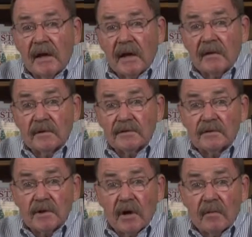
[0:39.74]
And this
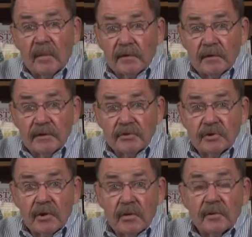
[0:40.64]
is our monthly
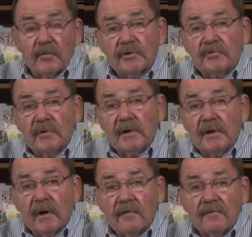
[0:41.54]
show in which
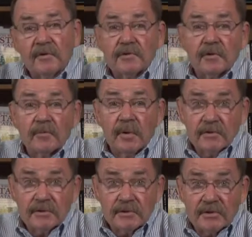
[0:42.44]
we feature
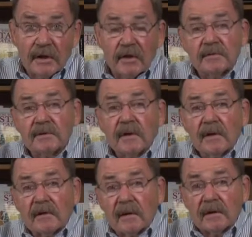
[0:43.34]
postage stamps
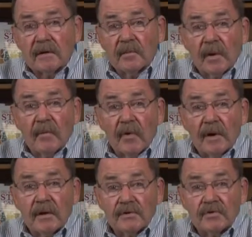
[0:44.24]
that
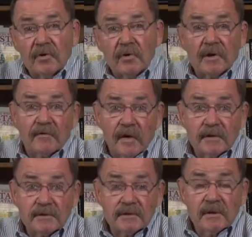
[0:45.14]
commemorate historic
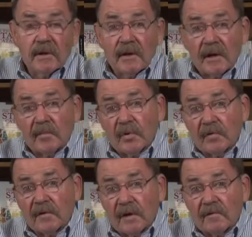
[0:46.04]
events and
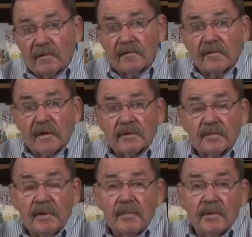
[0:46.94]
birthdays of famous
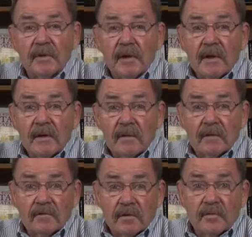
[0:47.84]
people
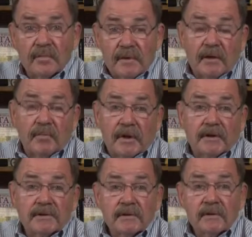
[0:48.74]
that took
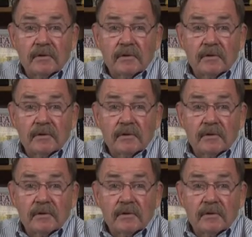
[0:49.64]
place